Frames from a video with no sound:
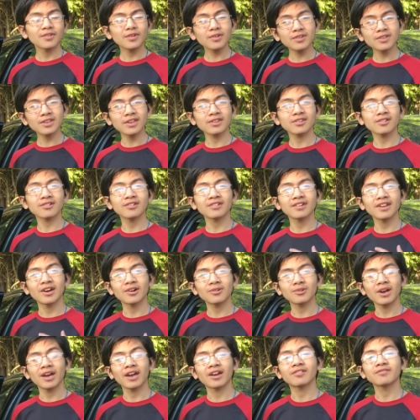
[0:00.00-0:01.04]
First, they started
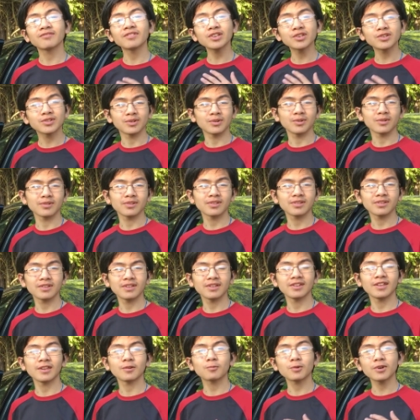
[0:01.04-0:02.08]
out at regionals,
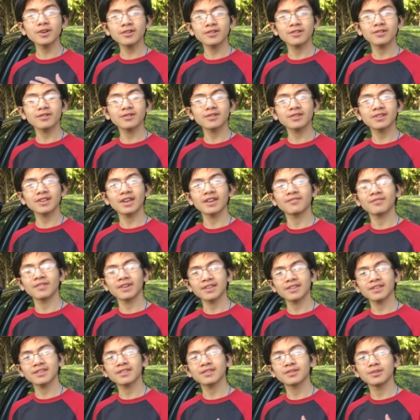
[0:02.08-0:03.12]
and then winners
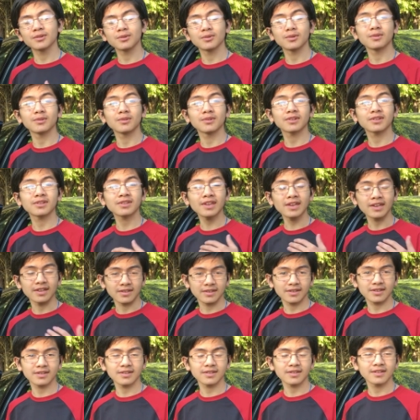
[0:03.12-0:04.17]
advanced to
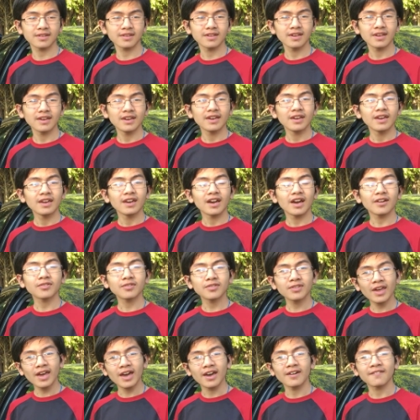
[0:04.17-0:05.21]
states.
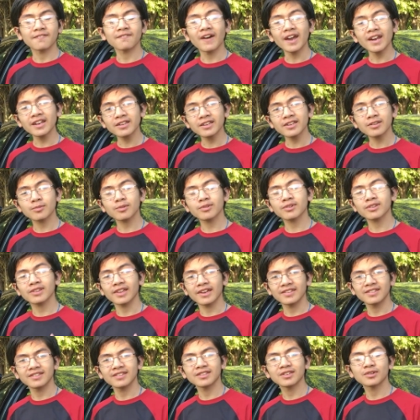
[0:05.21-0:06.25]
After that, finalists were
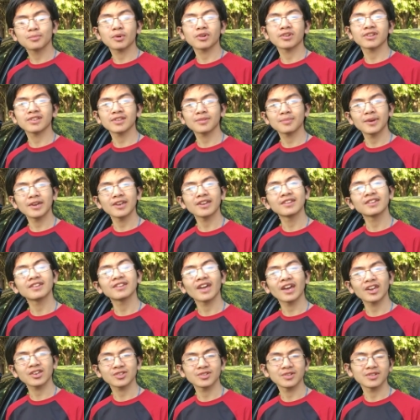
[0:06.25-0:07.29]
selected to participate in
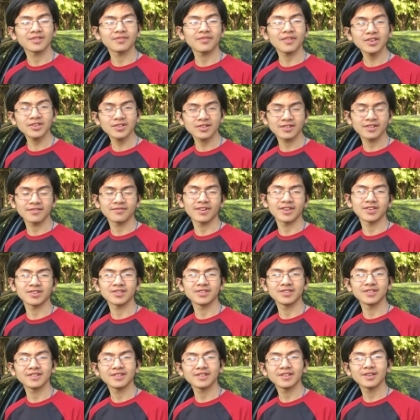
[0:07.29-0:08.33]
the National Invention
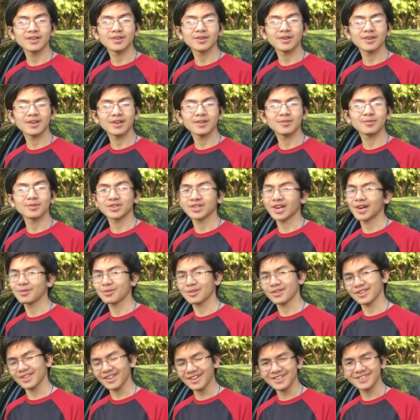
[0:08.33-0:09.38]
Convention, which I
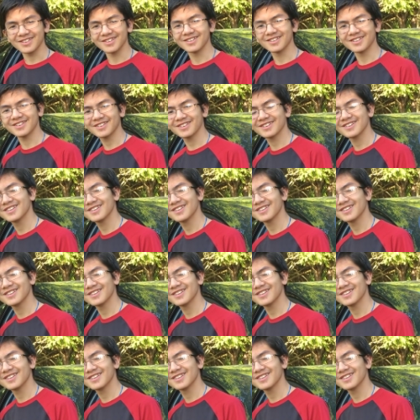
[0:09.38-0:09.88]
was selected.